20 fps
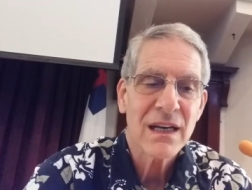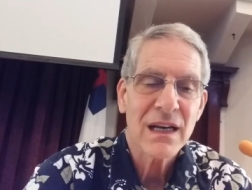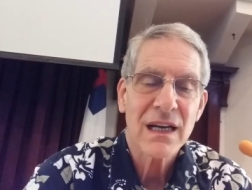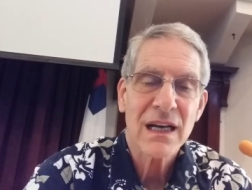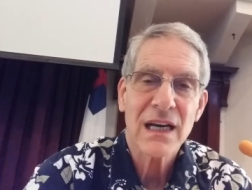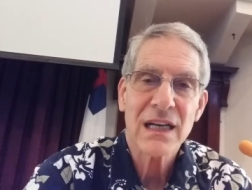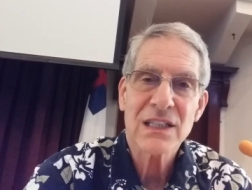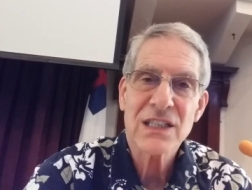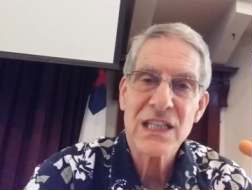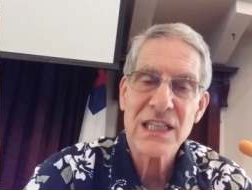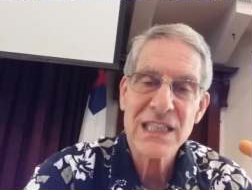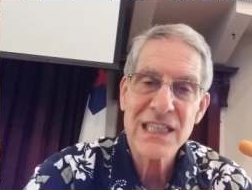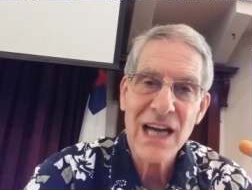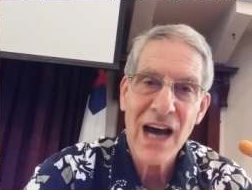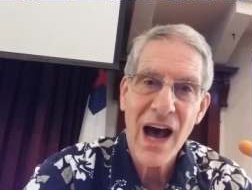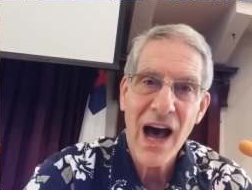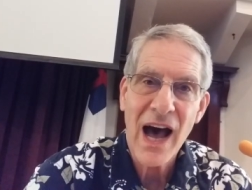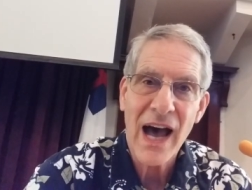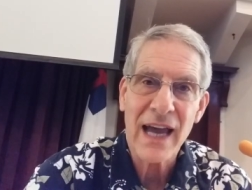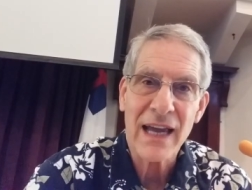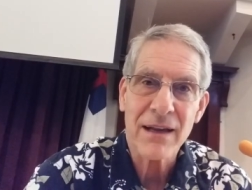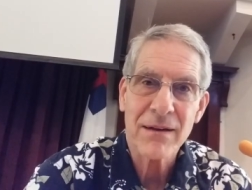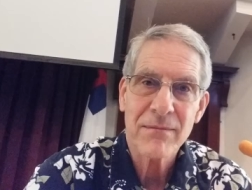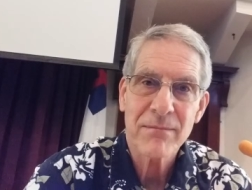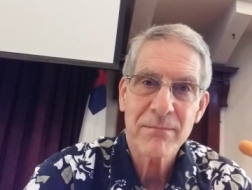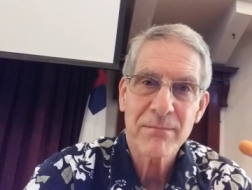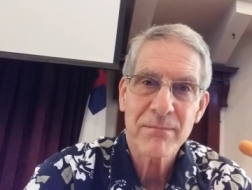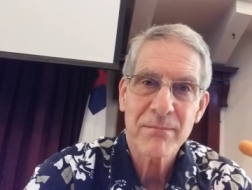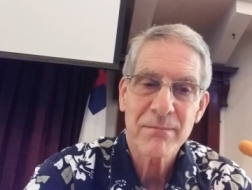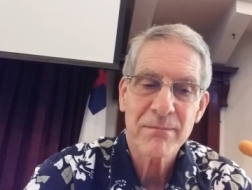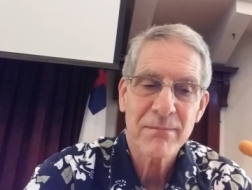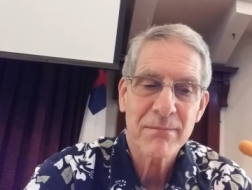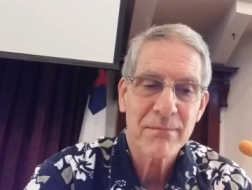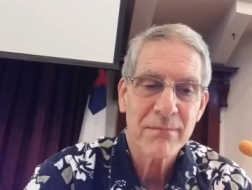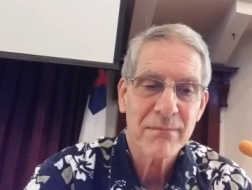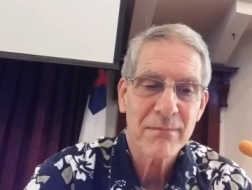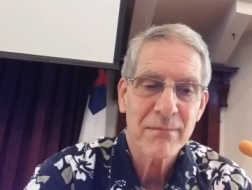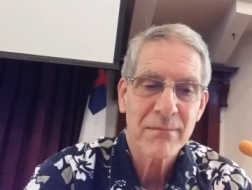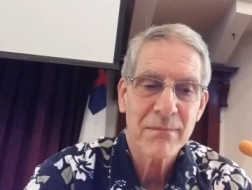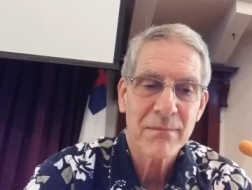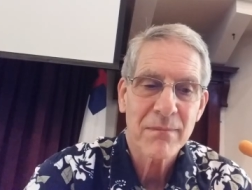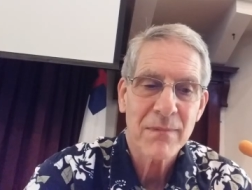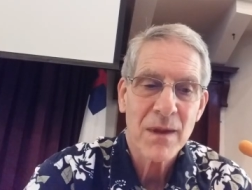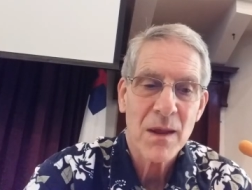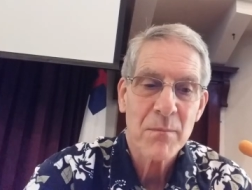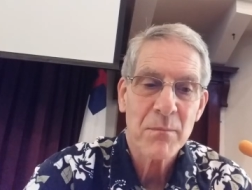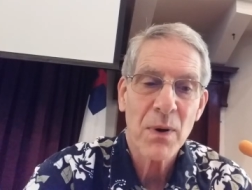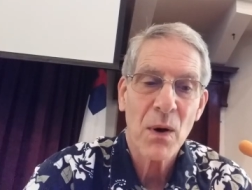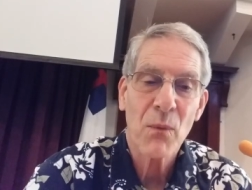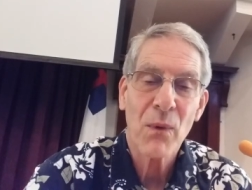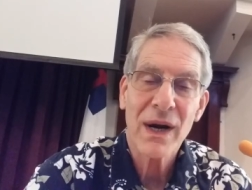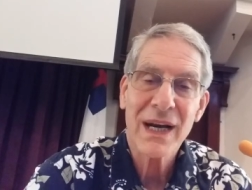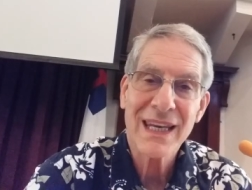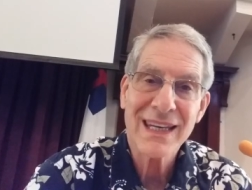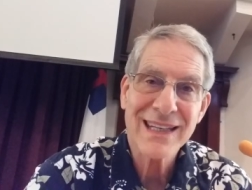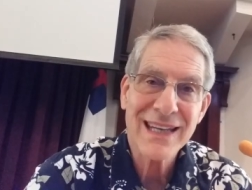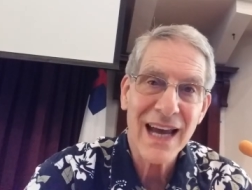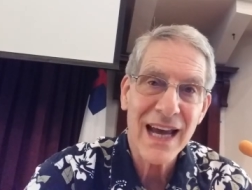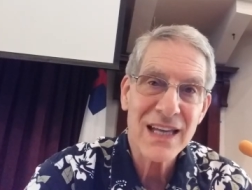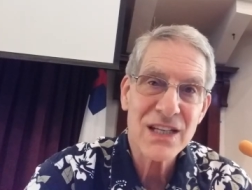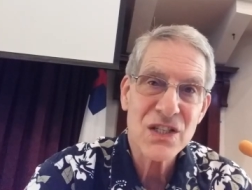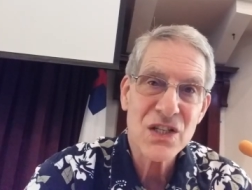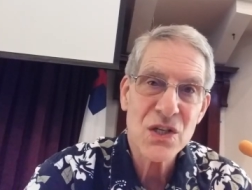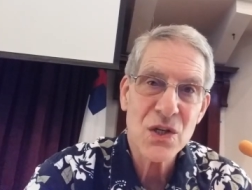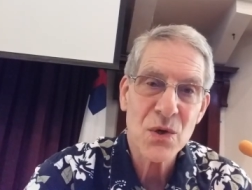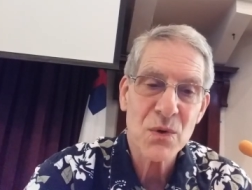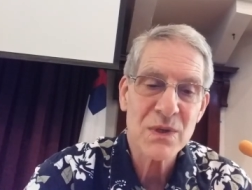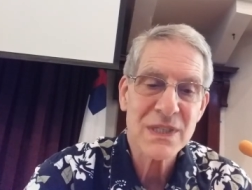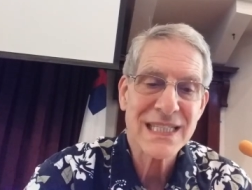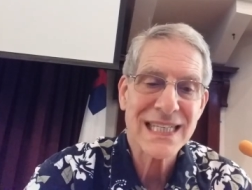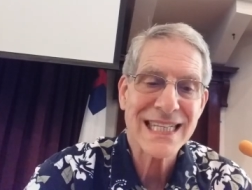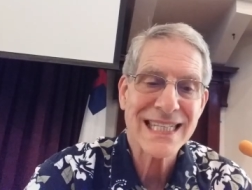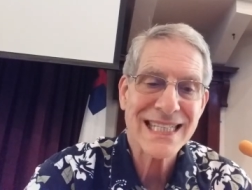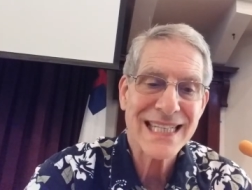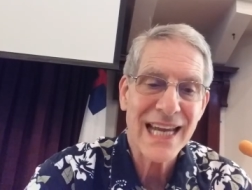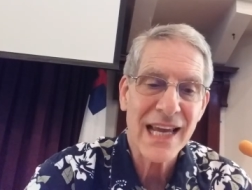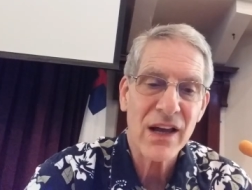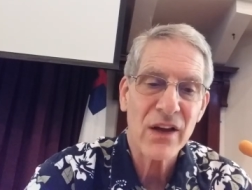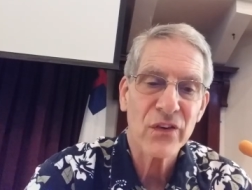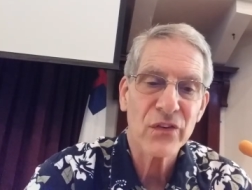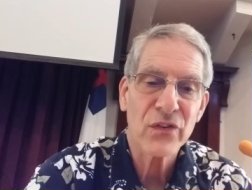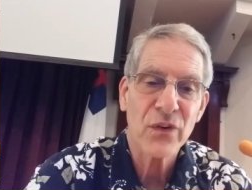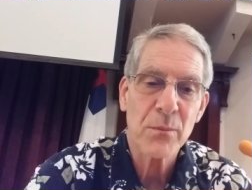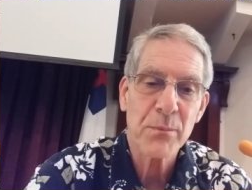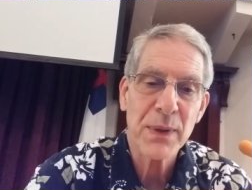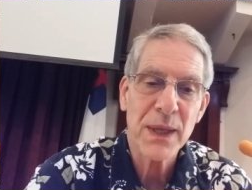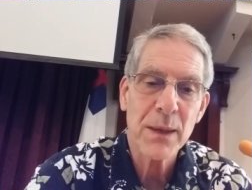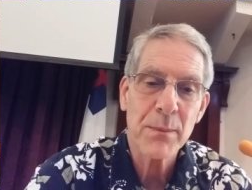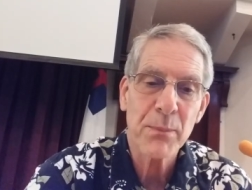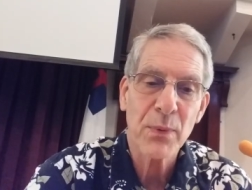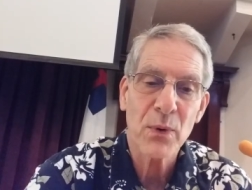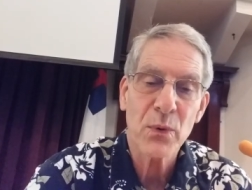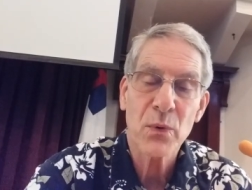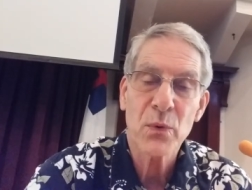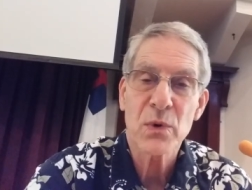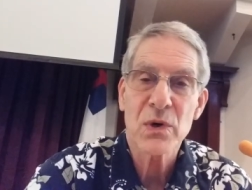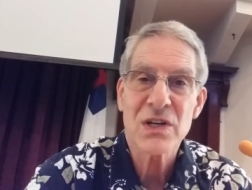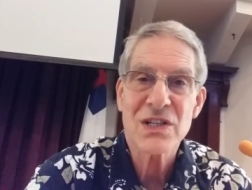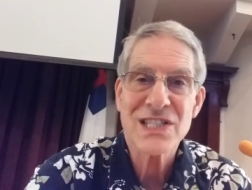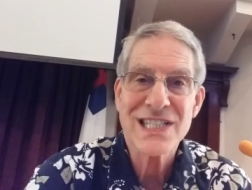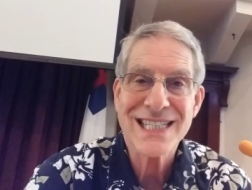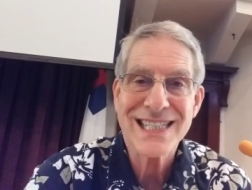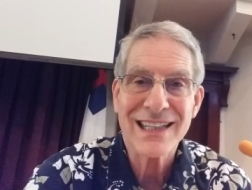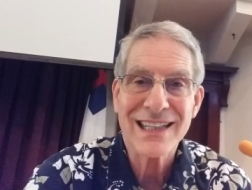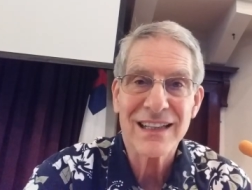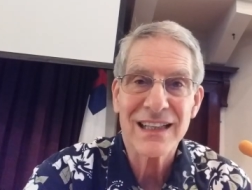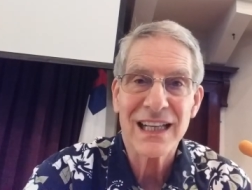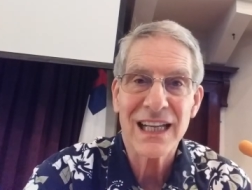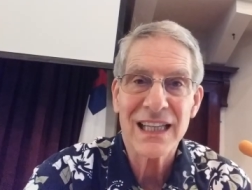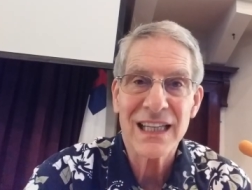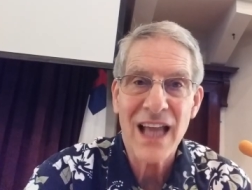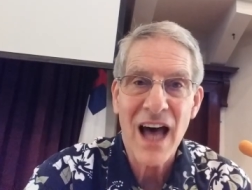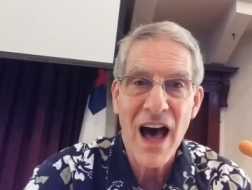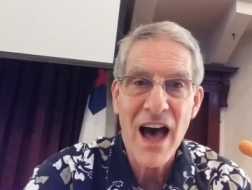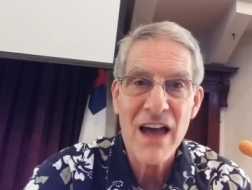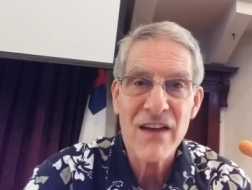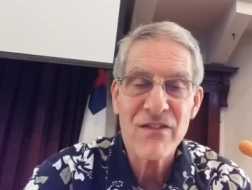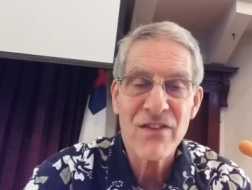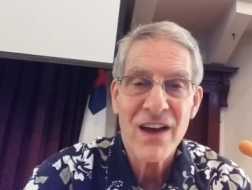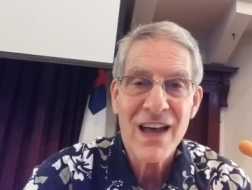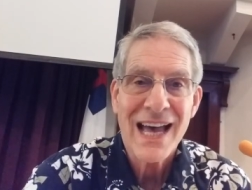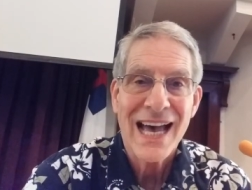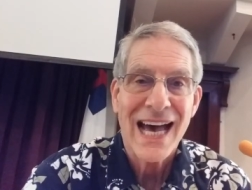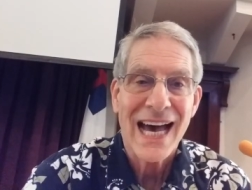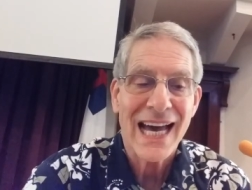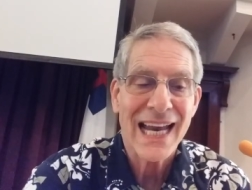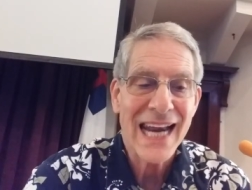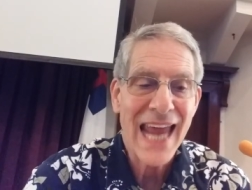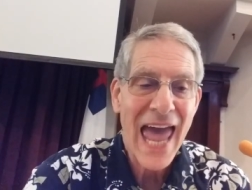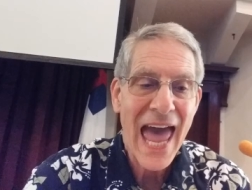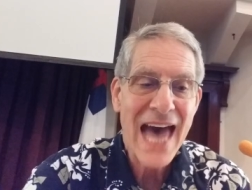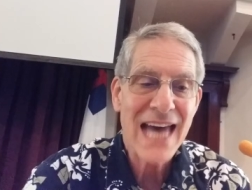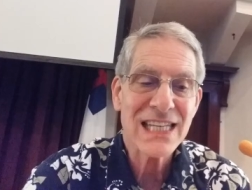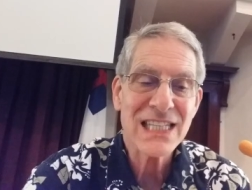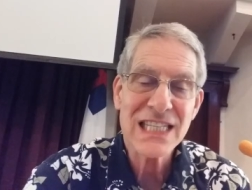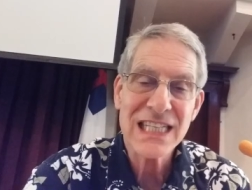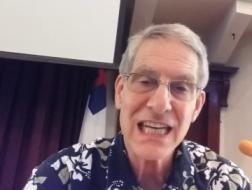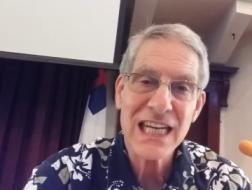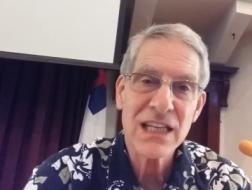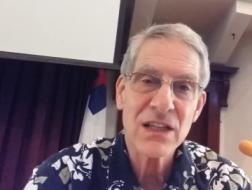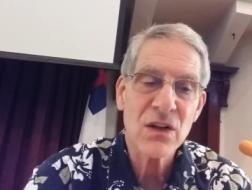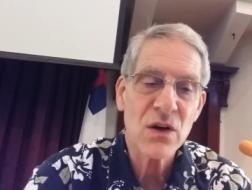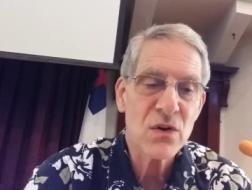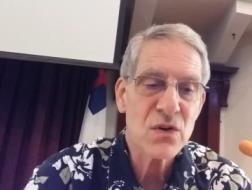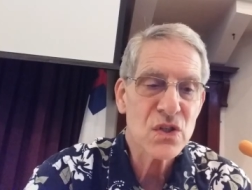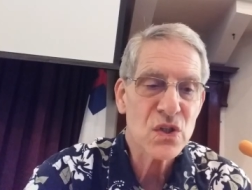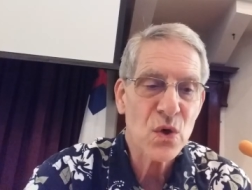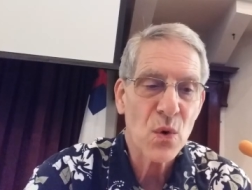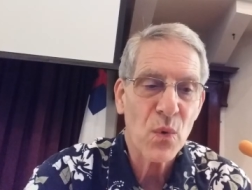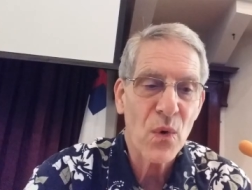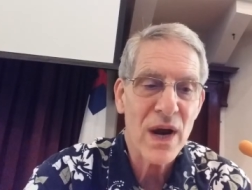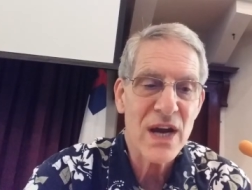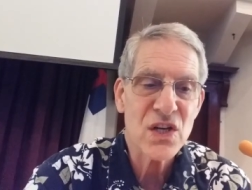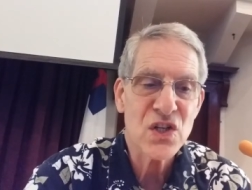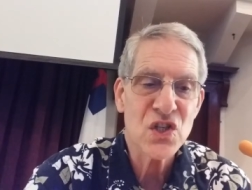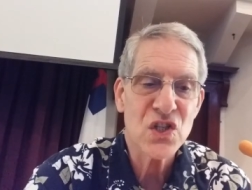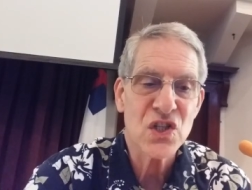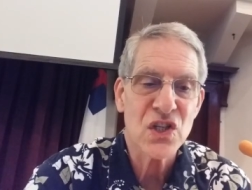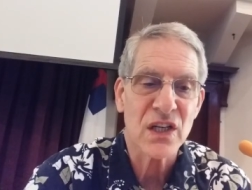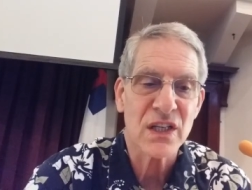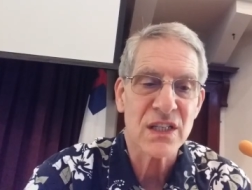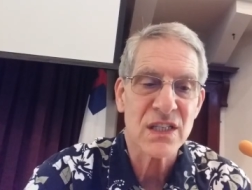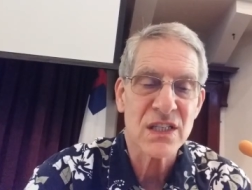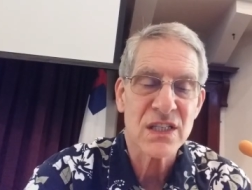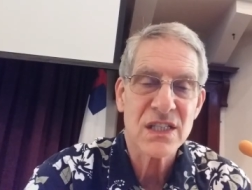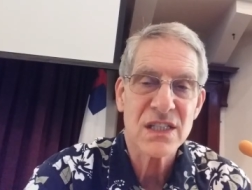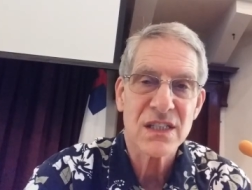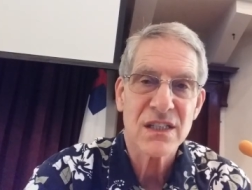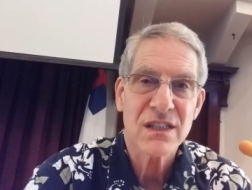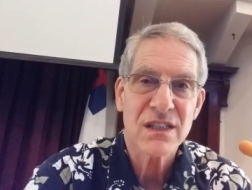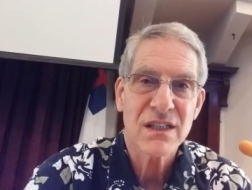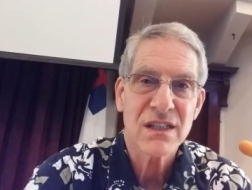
uh, to die but what he does do is he tells the people who are still alive and asking those questions,